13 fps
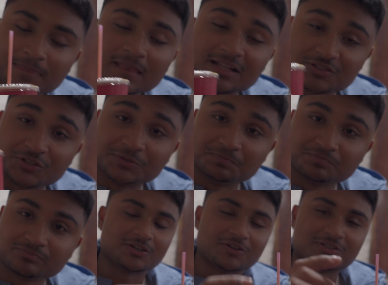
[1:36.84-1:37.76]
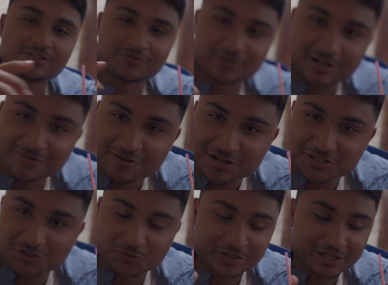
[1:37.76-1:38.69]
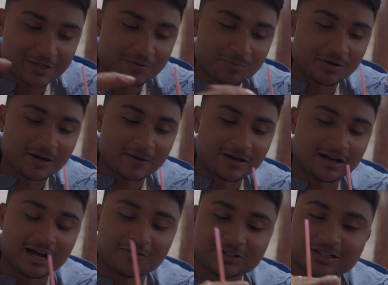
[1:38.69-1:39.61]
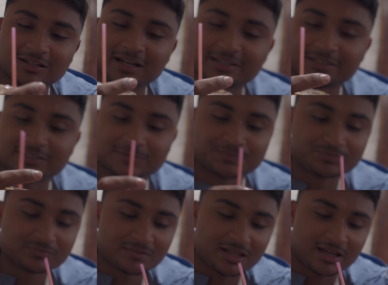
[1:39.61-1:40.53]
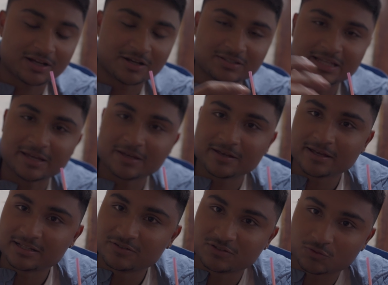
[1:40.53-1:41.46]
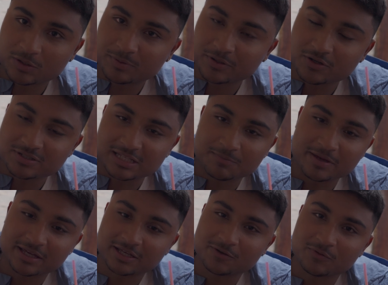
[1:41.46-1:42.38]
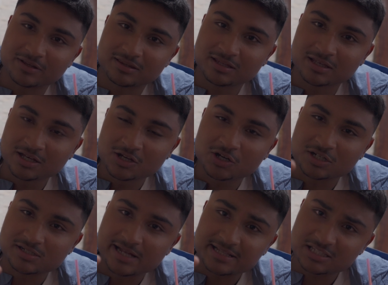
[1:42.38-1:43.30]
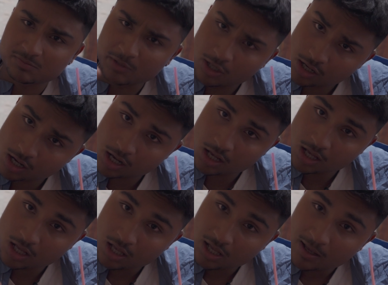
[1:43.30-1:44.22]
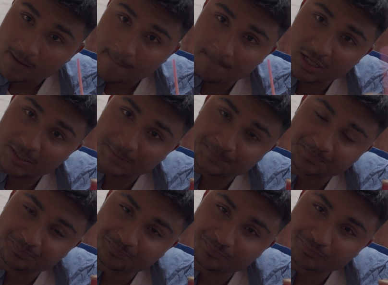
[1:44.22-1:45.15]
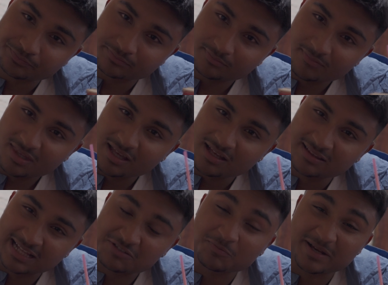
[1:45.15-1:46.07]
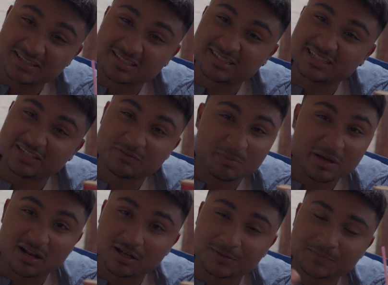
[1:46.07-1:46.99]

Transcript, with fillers: That's good. So it's very, very sweet, but I really like it. Because they, it's sweet because they make it with condensed milk, but that's what makes it even better.